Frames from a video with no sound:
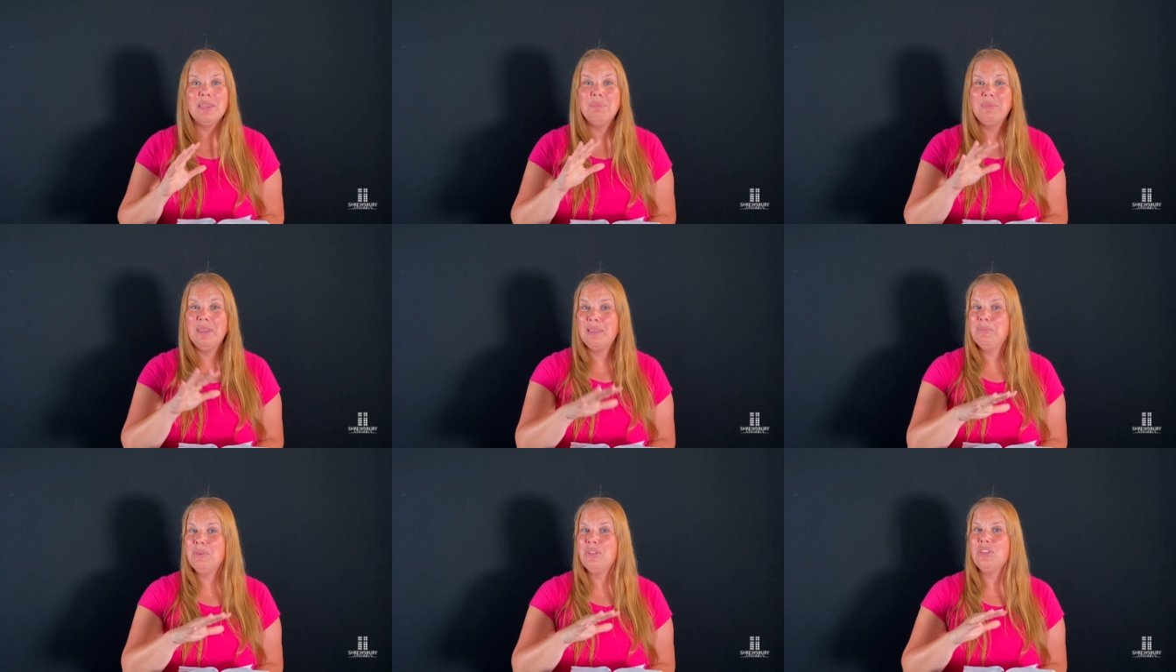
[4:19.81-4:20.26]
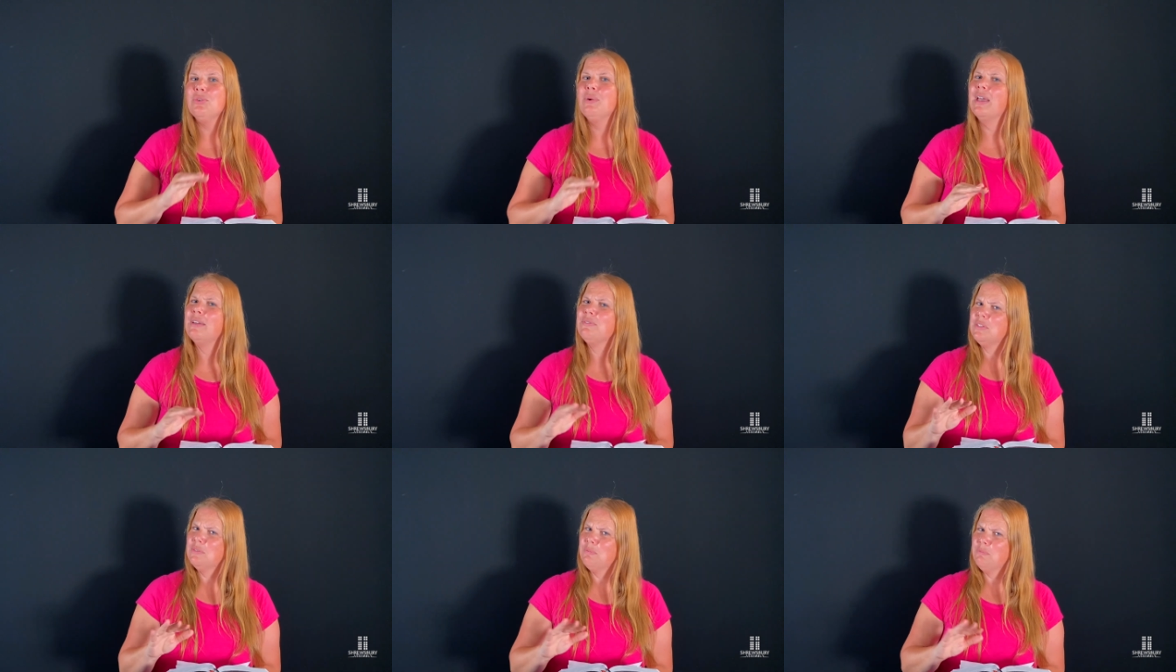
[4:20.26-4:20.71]
and maybe you
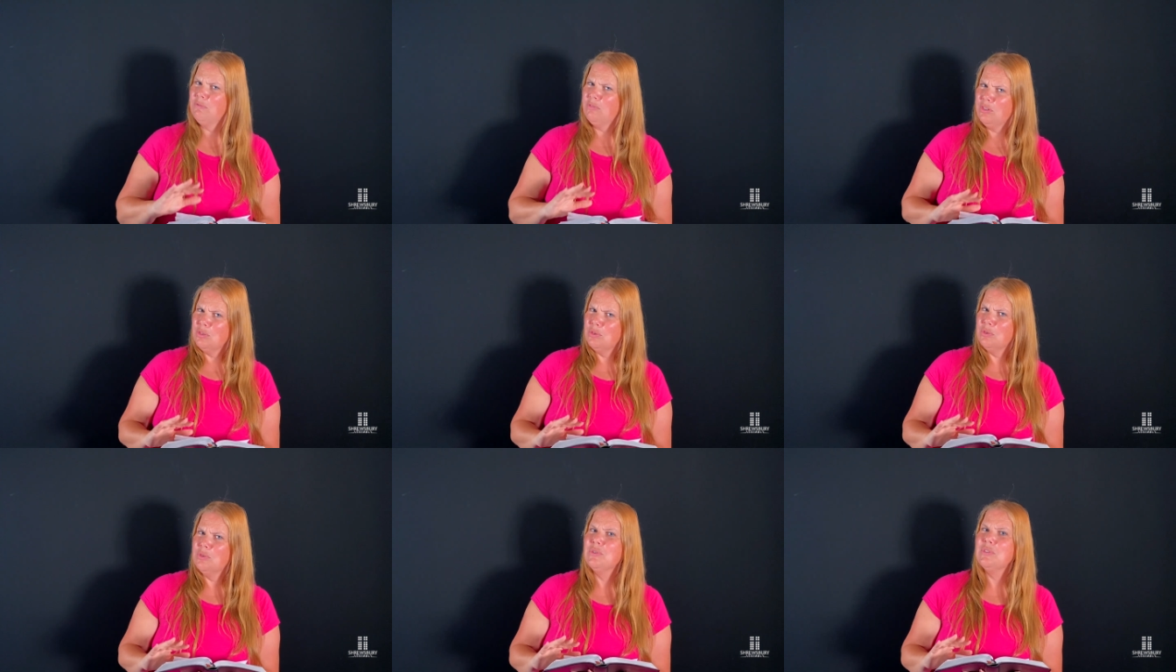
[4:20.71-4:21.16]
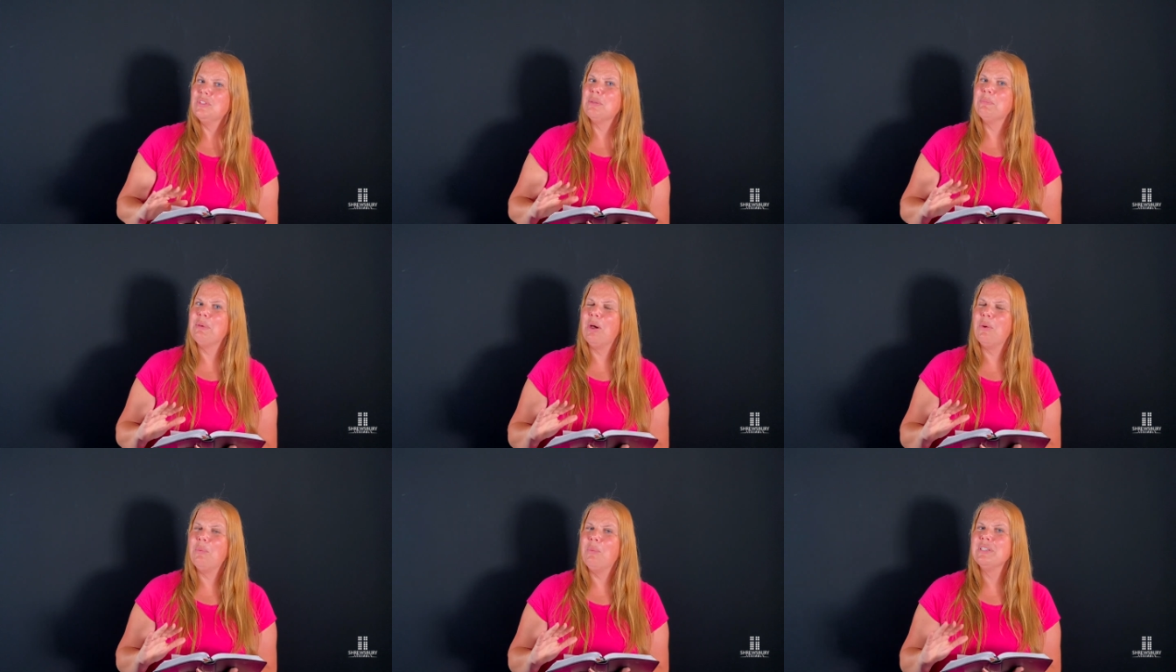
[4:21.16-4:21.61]
have some views
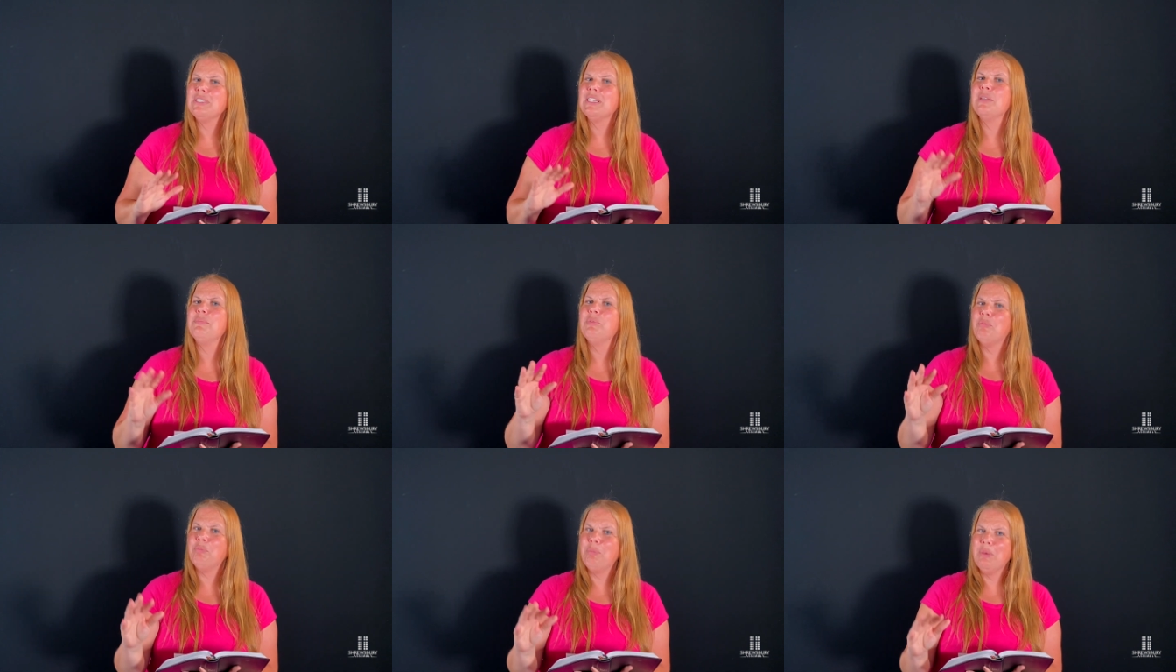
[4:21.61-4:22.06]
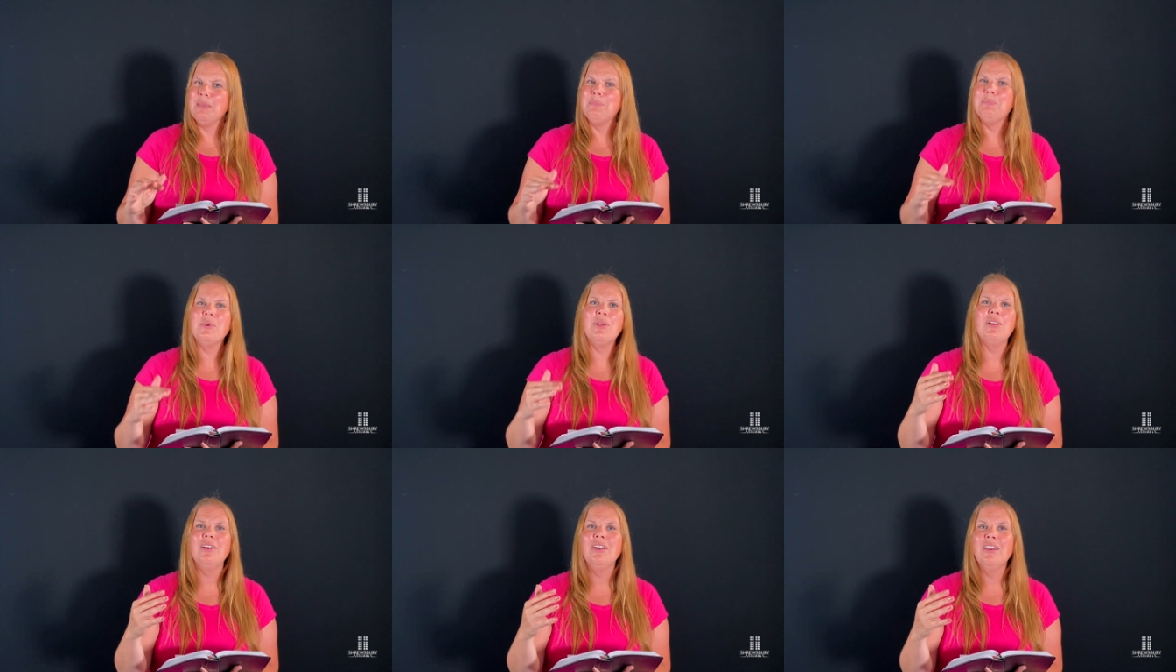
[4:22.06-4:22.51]
about what type of
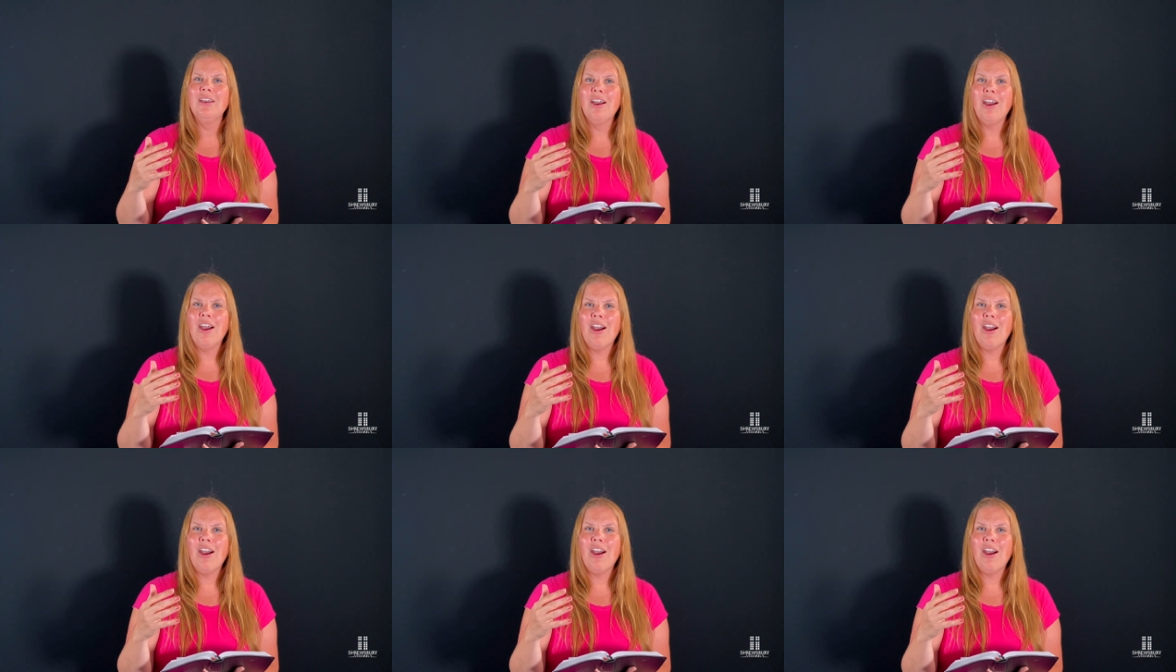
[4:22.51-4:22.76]
people